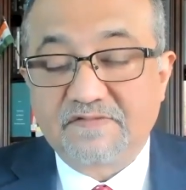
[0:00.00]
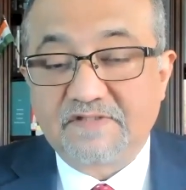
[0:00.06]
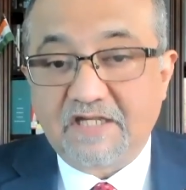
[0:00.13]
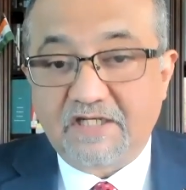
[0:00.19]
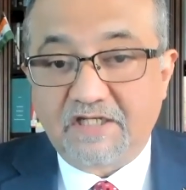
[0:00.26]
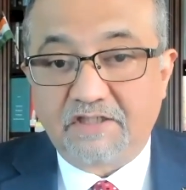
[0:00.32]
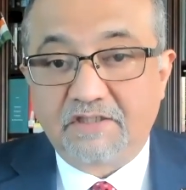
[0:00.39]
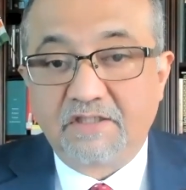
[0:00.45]

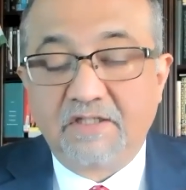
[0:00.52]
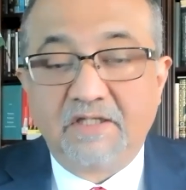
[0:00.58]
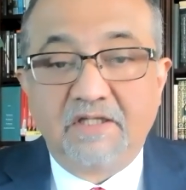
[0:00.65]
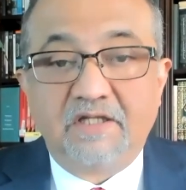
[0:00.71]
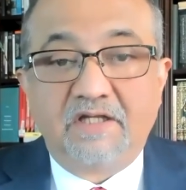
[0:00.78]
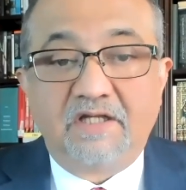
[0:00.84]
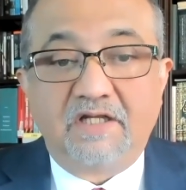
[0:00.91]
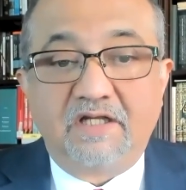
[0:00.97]
that it
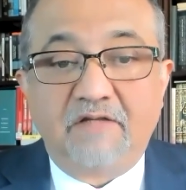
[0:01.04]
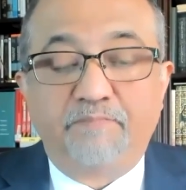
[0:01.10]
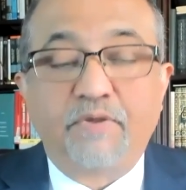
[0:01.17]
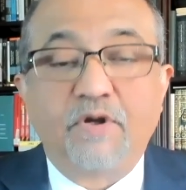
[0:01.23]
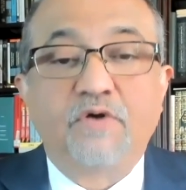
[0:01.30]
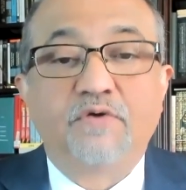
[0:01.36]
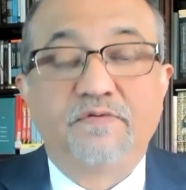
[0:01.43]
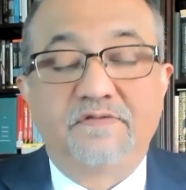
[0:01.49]
uh,
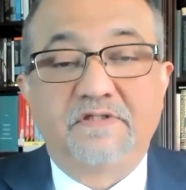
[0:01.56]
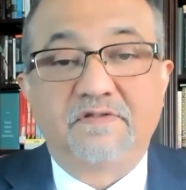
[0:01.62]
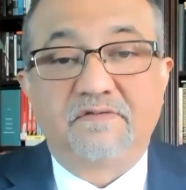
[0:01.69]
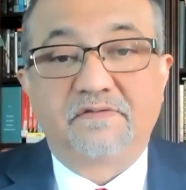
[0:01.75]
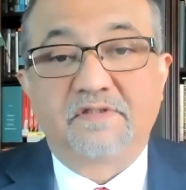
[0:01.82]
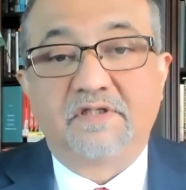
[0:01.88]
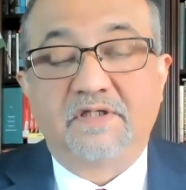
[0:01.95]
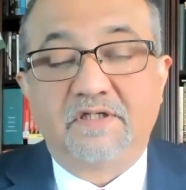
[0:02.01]

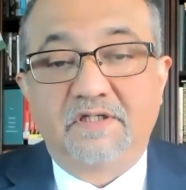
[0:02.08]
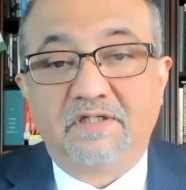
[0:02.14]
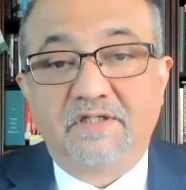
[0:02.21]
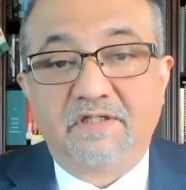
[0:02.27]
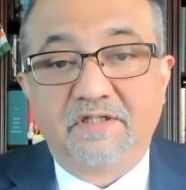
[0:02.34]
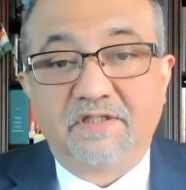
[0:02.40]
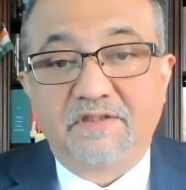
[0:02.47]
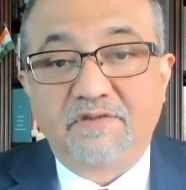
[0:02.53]
poses
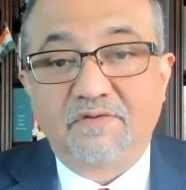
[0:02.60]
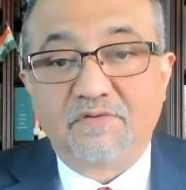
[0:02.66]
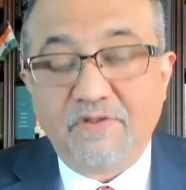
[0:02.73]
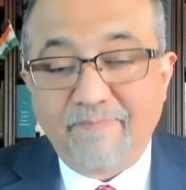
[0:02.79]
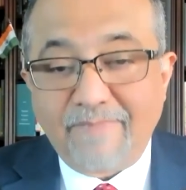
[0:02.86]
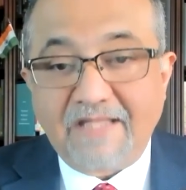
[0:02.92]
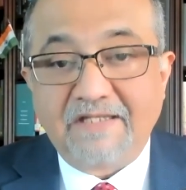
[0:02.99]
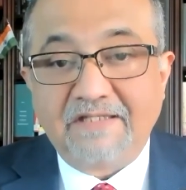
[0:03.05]
uh, to
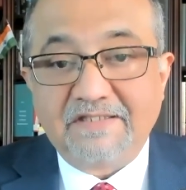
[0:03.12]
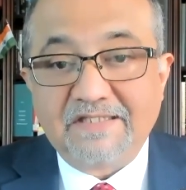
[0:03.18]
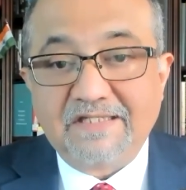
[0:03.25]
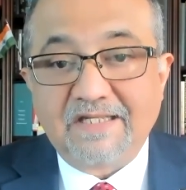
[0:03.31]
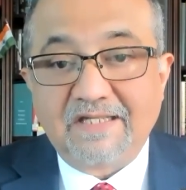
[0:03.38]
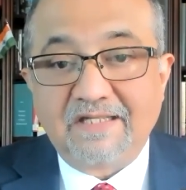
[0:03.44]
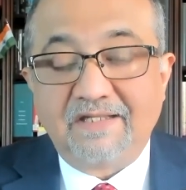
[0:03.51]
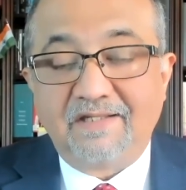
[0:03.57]

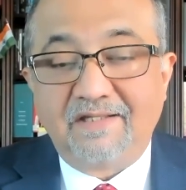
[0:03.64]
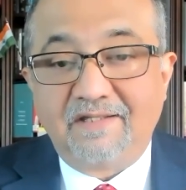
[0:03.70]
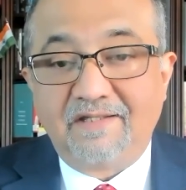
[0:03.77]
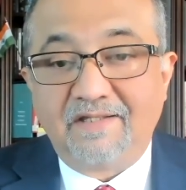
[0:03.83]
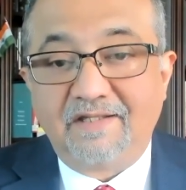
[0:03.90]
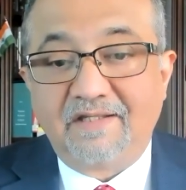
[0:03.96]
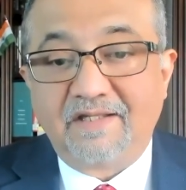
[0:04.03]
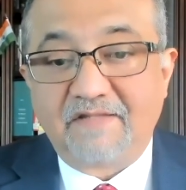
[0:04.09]
humanity
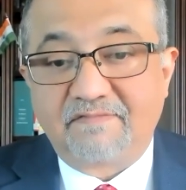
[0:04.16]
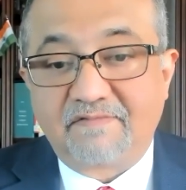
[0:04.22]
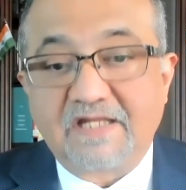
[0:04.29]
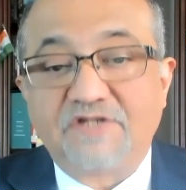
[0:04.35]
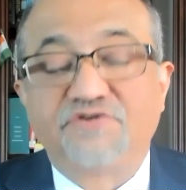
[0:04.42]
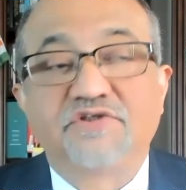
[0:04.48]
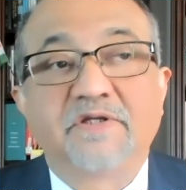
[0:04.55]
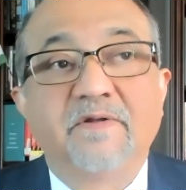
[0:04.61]
uh, as
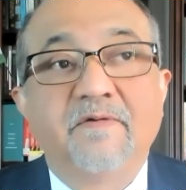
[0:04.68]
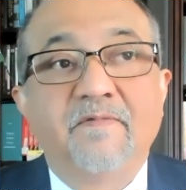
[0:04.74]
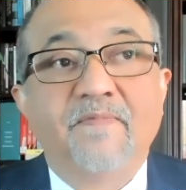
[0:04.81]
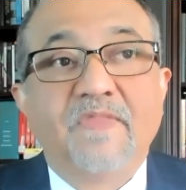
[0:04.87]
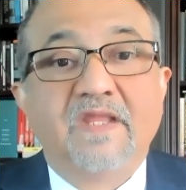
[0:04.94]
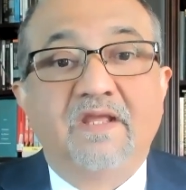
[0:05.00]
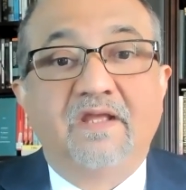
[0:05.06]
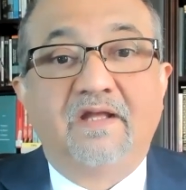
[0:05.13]
such,
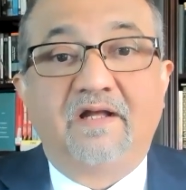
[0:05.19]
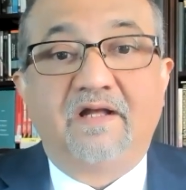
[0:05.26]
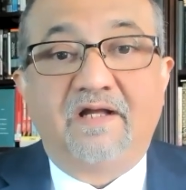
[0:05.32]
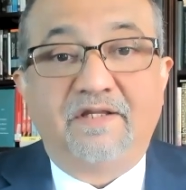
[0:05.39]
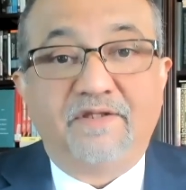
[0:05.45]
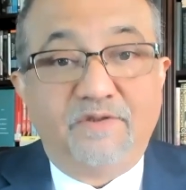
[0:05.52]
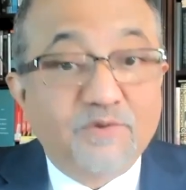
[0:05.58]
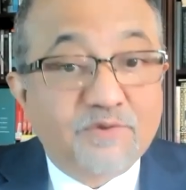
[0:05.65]

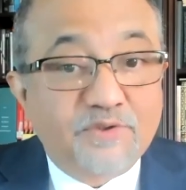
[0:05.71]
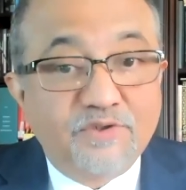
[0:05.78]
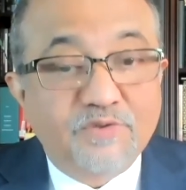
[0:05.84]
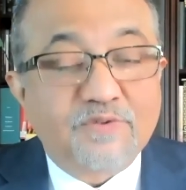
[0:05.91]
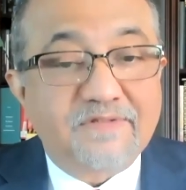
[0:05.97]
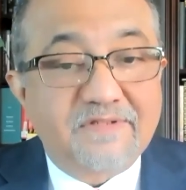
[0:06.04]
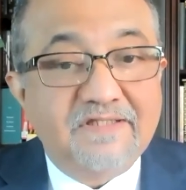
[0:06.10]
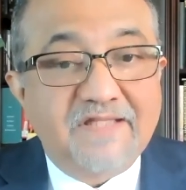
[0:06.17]
uh, you, you
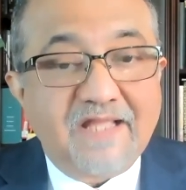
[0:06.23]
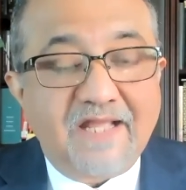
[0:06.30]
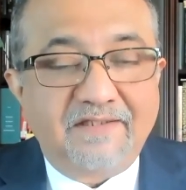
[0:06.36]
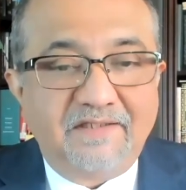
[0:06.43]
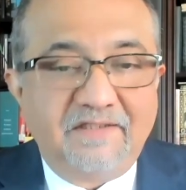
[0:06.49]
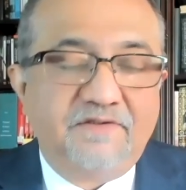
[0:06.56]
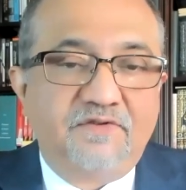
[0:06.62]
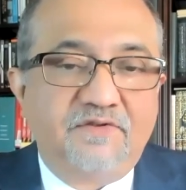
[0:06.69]
could see that
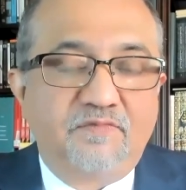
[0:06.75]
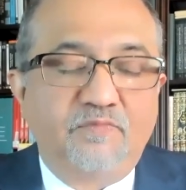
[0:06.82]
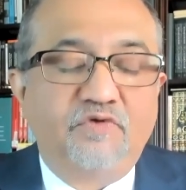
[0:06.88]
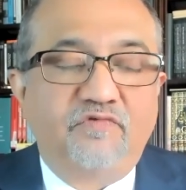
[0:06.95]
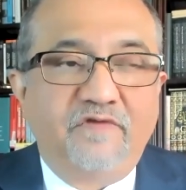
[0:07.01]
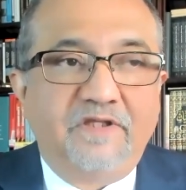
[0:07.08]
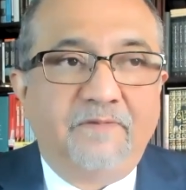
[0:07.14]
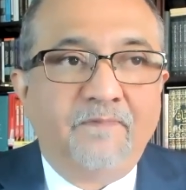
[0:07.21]
in this
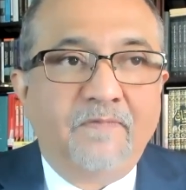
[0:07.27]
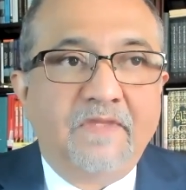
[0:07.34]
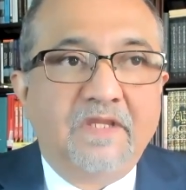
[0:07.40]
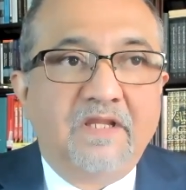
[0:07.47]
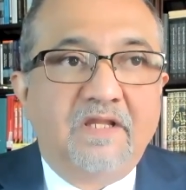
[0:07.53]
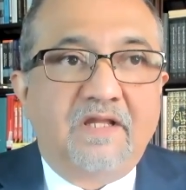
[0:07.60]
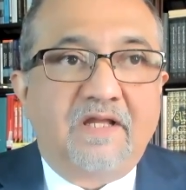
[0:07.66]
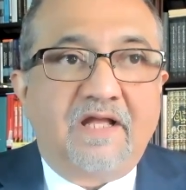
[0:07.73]
movie.
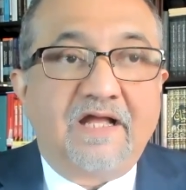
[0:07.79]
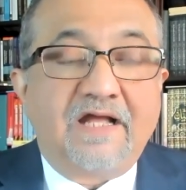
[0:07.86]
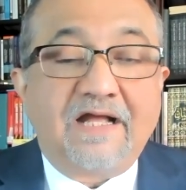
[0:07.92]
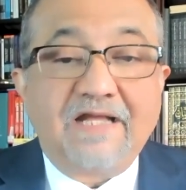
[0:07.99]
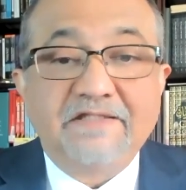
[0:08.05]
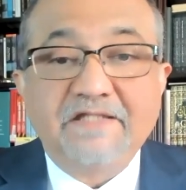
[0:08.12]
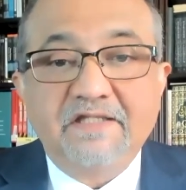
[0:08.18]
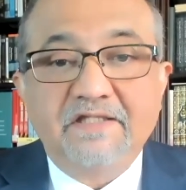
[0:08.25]
Uh,
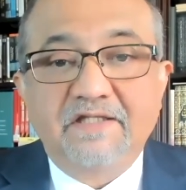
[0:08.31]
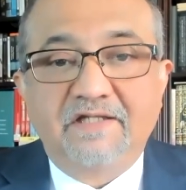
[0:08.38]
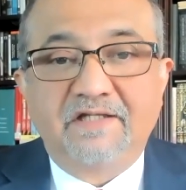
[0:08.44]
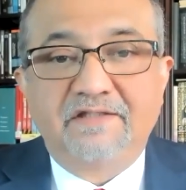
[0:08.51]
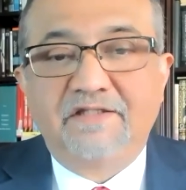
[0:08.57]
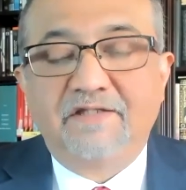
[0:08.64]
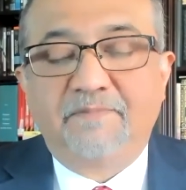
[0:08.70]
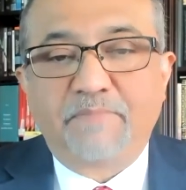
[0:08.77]
I think
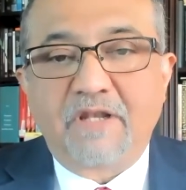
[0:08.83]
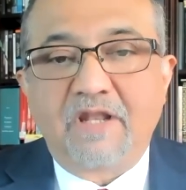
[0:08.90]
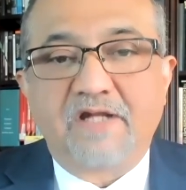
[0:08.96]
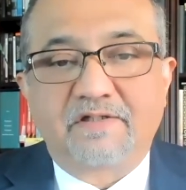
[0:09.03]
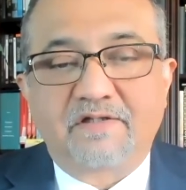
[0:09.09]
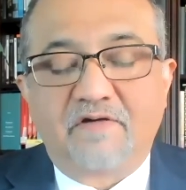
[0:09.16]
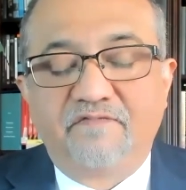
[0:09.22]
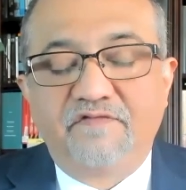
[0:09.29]
the, the
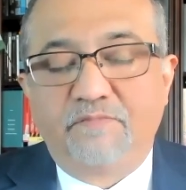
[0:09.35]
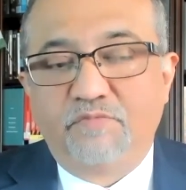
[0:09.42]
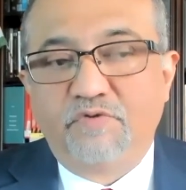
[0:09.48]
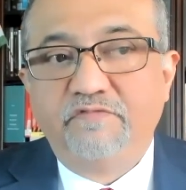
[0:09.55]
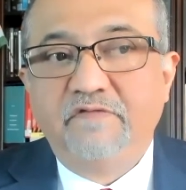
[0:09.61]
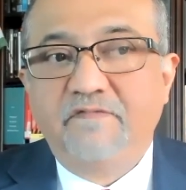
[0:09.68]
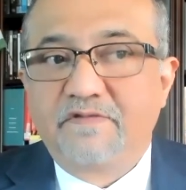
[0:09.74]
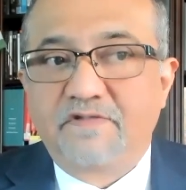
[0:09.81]
plot of the
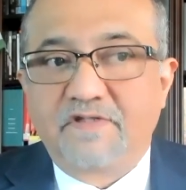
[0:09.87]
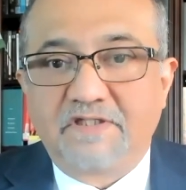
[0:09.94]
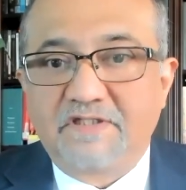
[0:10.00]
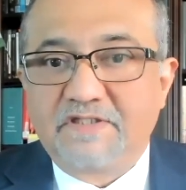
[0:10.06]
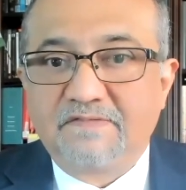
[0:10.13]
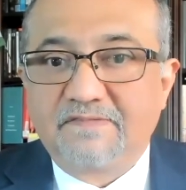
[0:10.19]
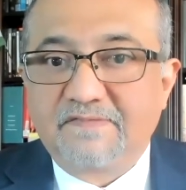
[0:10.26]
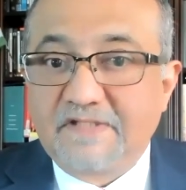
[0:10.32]
movie was
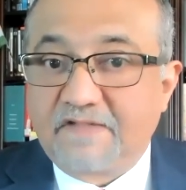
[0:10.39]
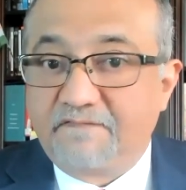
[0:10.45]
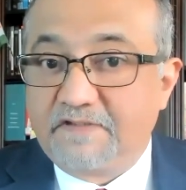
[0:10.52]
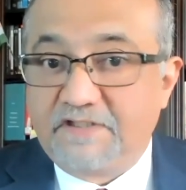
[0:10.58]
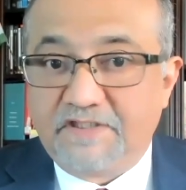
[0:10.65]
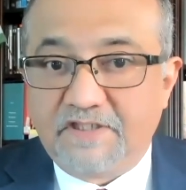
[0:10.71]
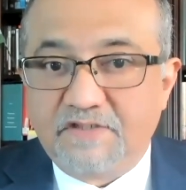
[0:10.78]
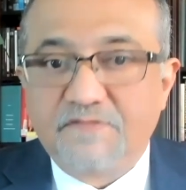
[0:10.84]
written
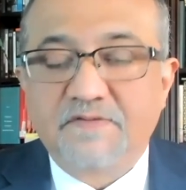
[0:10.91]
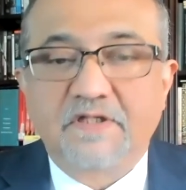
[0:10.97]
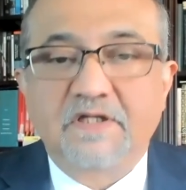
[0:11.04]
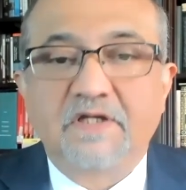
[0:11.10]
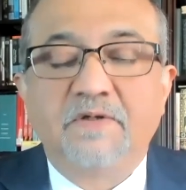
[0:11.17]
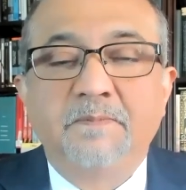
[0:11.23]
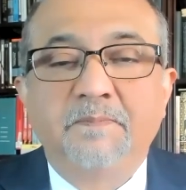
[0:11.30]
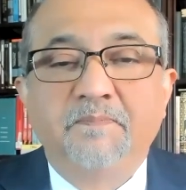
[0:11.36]
several years
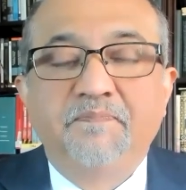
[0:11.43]
ago.